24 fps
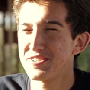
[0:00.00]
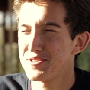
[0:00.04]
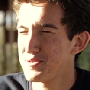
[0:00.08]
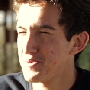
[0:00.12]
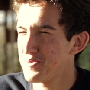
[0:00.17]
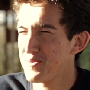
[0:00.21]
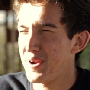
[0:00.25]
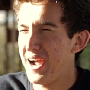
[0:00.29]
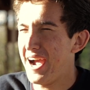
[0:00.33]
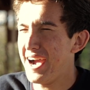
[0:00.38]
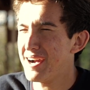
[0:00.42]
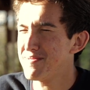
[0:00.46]

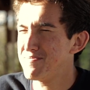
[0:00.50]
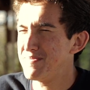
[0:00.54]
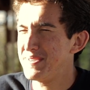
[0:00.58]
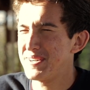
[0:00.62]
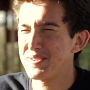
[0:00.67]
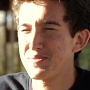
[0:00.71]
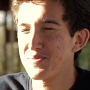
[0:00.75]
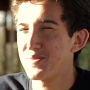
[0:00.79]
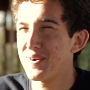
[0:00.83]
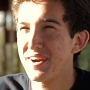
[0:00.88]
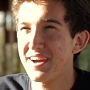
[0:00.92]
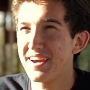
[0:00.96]
rap? Like
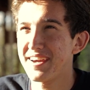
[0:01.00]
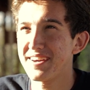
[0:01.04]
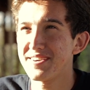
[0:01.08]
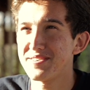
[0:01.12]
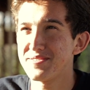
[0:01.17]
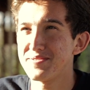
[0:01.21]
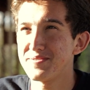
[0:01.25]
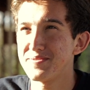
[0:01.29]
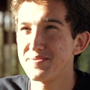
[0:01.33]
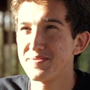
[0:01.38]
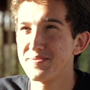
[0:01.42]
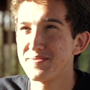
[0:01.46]
why?
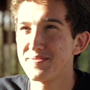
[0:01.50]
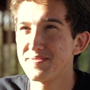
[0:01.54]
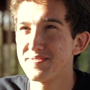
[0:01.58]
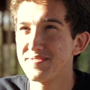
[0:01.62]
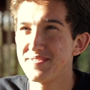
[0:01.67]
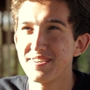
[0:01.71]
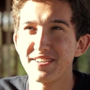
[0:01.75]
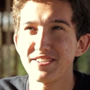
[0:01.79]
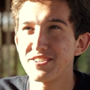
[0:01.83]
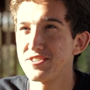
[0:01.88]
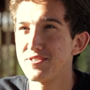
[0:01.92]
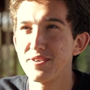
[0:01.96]

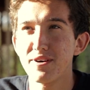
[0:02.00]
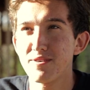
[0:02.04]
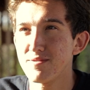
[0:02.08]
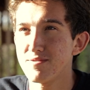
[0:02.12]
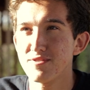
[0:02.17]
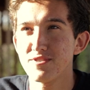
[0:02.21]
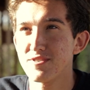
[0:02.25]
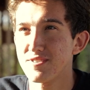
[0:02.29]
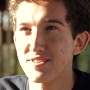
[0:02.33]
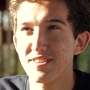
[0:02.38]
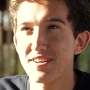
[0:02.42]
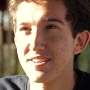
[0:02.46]
Like you don't
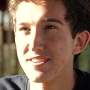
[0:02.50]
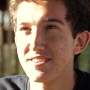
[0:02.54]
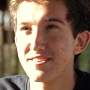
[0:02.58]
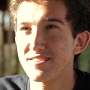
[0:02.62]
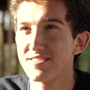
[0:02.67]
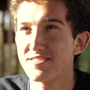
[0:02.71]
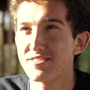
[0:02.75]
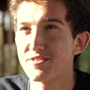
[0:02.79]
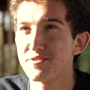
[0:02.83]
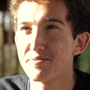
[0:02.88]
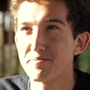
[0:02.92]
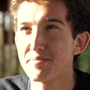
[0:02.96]
look like
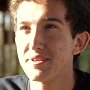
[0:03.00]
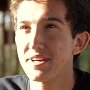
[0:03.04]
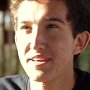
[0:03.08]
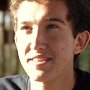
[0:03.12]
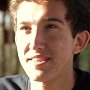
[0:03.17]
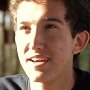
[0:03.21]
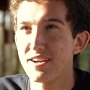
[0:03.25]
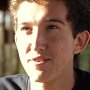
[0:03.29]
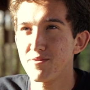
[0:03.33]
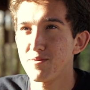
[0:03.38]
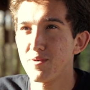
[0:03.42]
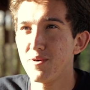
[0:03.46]
you play
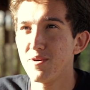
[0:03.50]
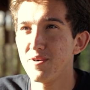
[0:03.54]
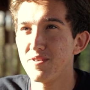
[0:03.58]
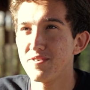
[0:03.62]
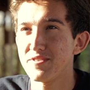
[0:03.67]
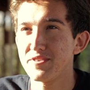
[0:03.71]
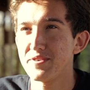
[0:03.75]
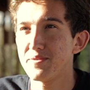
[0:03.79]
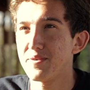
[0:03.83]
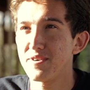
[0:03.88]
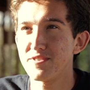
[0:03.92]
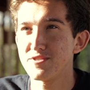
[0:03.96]
that role or
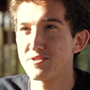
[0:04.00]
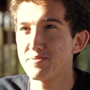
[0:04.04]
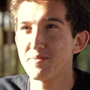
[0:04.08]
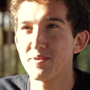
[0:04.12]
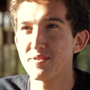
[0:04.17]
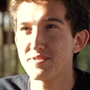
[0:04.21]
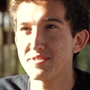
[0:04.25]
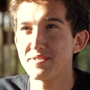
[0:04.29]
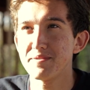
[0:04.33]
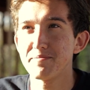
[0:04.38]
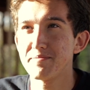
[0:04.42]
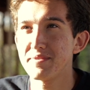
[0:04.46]
you aren't
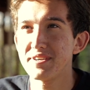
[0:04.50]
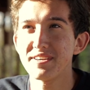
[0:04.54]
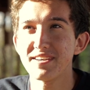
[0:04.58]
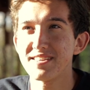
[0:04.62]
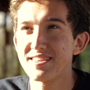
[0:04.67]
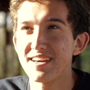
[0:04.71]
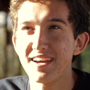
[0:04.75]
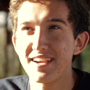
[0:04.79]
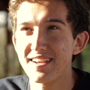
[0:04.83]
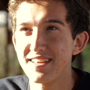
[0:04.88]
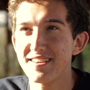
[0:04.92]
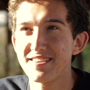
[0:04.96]
supposed to be in
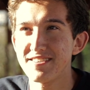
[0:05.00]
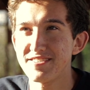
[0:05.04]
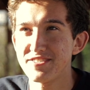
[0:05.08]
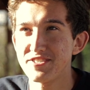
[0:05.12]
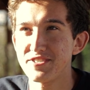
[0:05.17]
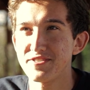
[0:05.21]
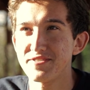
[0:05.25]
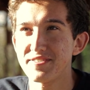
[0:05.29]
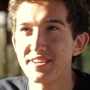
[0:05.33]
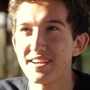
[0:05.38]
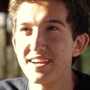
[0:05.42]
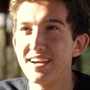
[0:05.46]
that
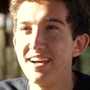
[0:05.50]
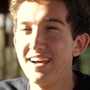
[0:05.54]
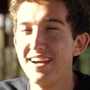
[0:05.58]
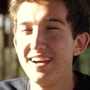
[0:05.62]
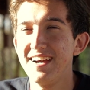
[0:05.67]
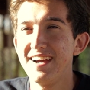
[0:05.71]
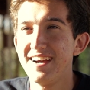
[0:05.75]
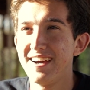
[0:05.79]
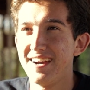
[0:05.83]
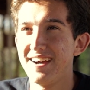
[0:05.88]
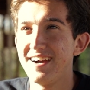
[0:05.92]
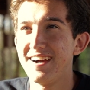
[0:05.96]
industry."
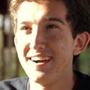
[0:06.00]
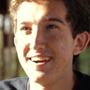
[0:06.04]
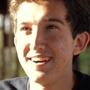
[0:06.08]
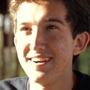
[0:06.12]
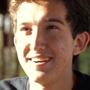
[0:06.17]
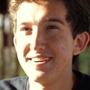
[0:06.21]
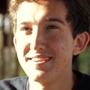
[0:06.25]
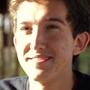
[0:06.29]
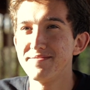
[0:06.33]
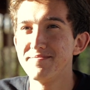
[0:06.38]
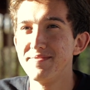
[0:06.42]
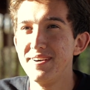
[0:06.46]

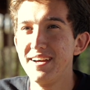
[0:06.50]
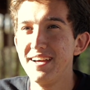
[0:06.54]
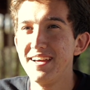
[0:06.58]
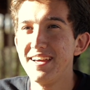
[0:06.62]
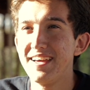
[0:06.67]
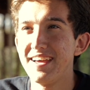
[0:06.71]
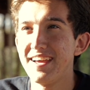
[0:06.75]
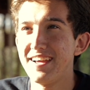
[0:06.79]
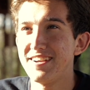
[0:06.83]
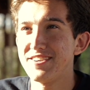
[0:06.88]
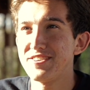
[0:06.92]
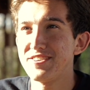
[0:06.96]
And